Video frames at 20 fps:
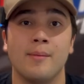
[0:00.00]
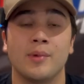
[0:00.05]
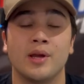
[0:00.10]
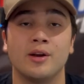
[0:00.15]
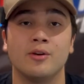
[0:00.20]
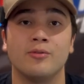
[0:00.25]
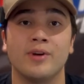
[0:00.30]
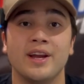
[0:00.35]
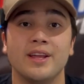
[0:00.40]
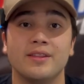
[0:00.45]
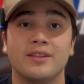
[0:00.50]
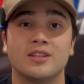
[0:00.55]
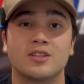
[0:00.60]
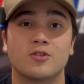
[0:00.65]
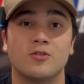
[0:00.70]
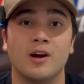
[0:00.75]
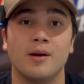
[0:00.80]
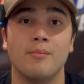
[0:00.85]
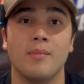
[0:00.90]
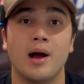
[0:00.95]
gonna rate the
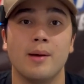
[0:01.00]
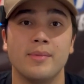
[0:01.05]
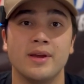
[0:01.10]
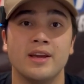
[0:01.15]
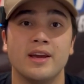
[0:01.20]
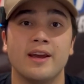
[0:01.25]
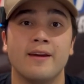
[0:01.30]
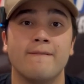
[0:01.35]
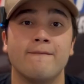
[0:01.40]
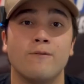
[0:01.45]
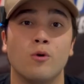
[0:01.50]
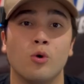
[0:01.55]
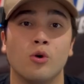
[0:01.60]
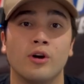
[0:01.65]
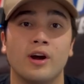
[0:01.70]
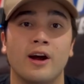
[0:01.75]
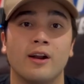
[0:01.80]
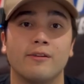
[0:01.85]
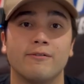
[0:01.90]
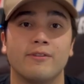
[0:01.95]
Scrub Mommy a
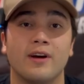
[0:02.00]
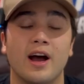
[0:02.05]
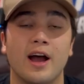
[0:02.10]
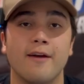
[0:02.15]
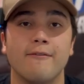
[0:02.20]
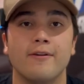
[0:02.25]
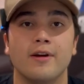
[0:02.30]
4 out of 5.